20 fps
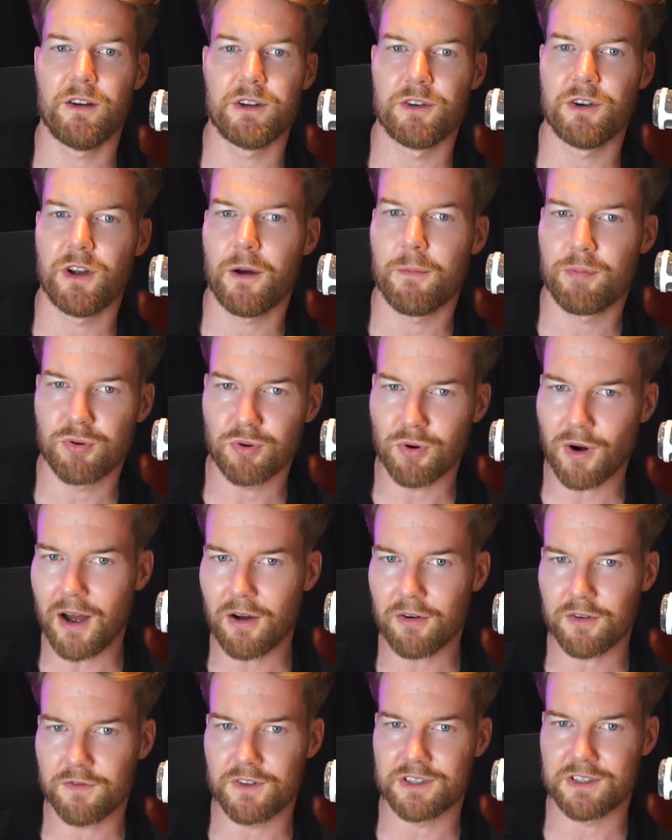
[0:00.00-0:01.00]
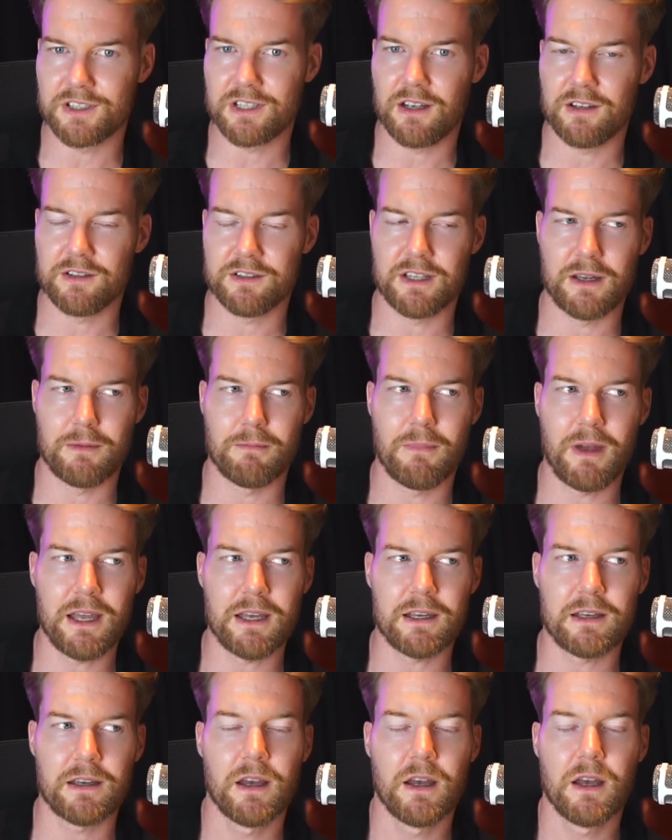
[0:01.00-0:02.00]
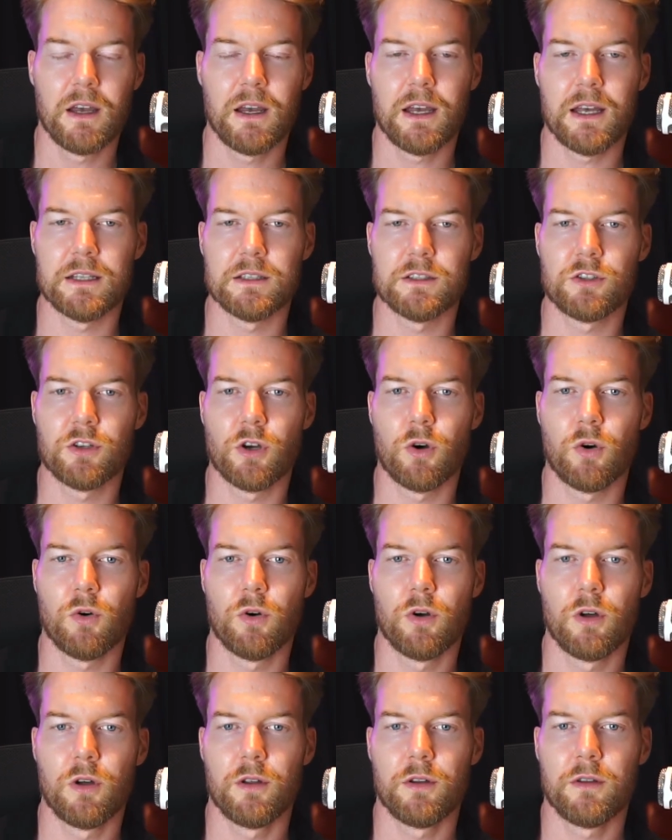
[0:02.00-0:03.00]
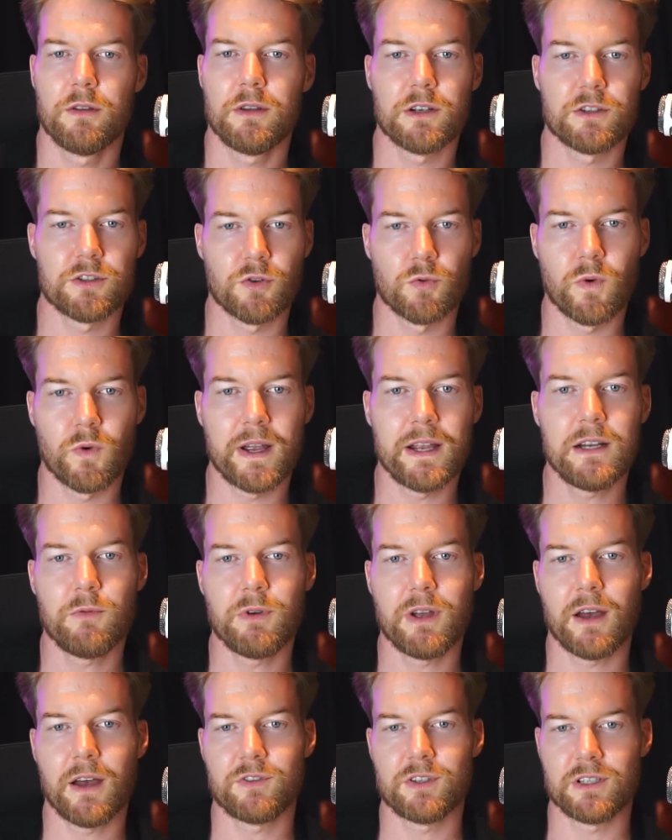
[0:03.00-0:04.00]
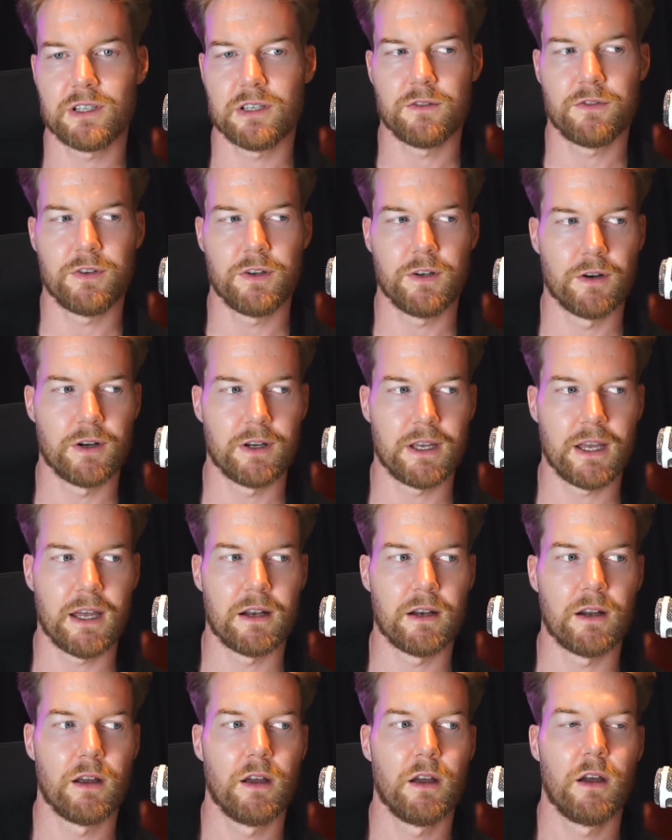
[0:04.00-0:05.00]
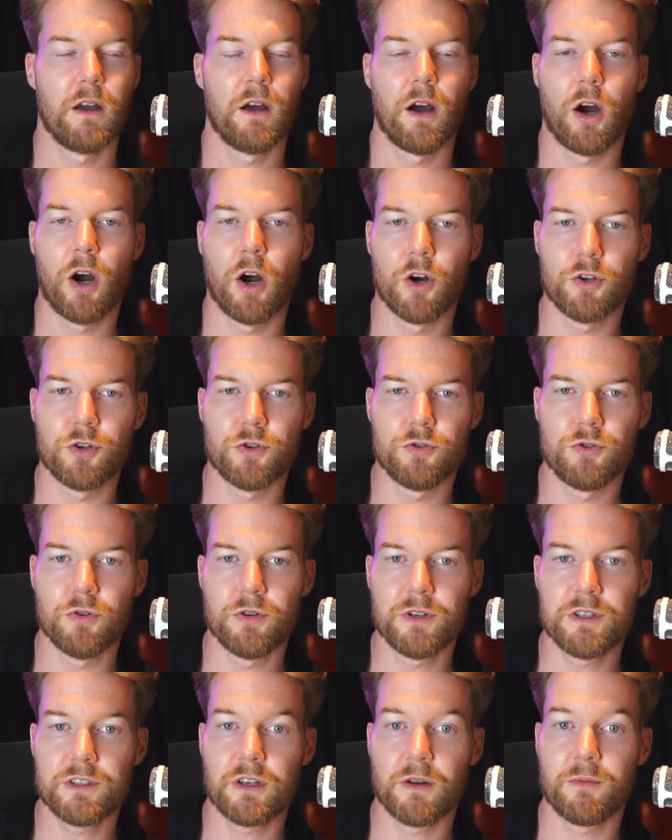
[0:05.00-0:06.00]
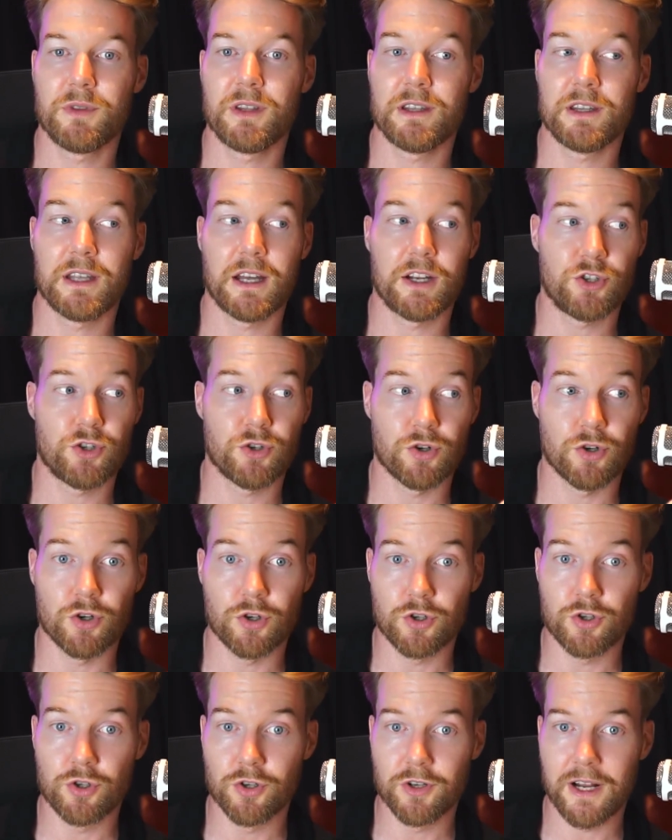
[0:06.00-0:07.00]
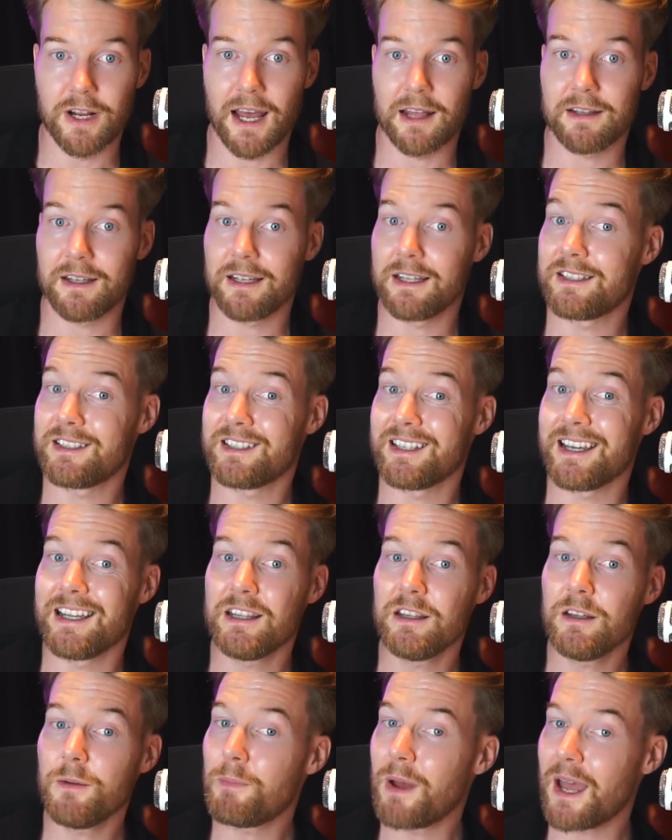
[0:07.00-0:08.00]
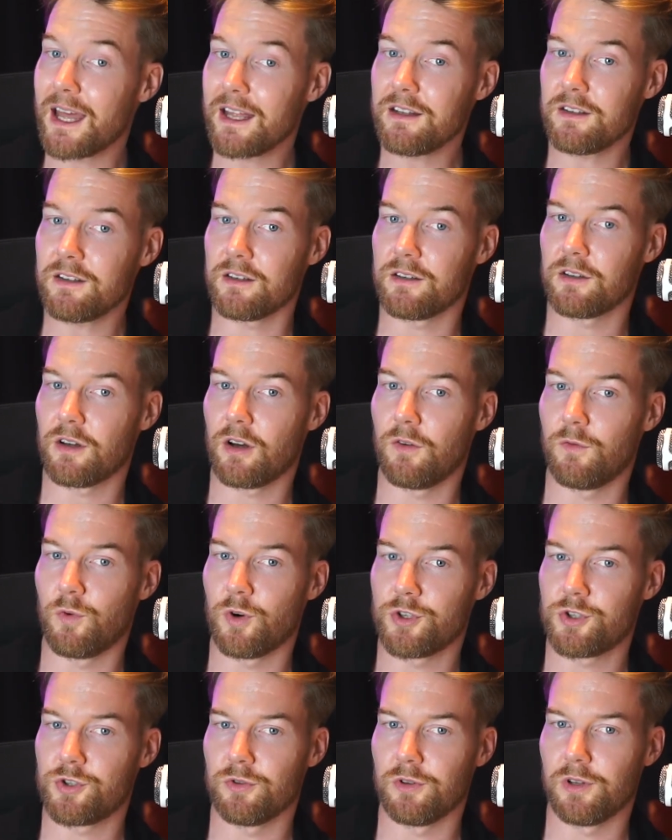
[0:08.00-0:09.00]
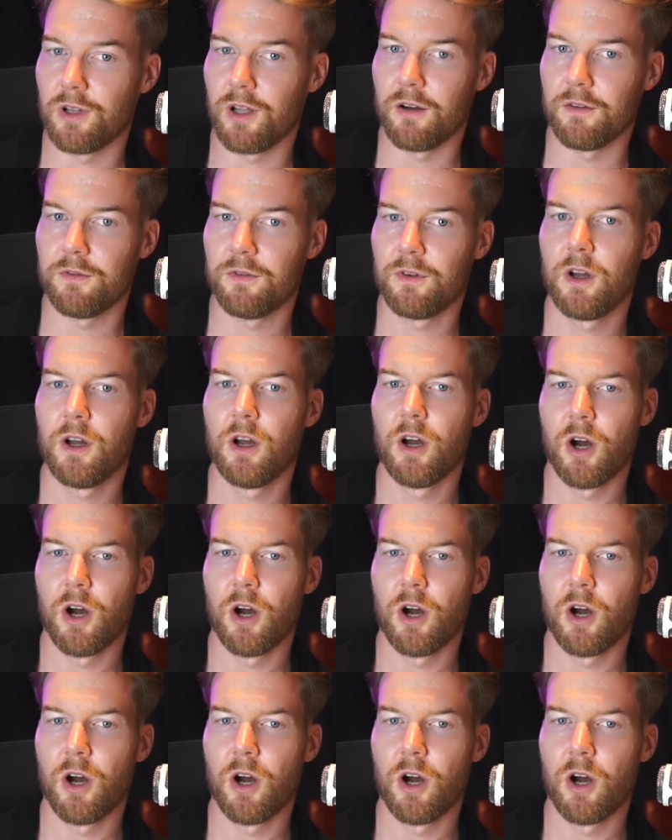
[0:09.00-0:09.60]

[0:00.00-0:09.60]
They're not proud of the sales they make. And so there's a rating we have to give here again. Are you doing something that you're good at? It's independent of what you love.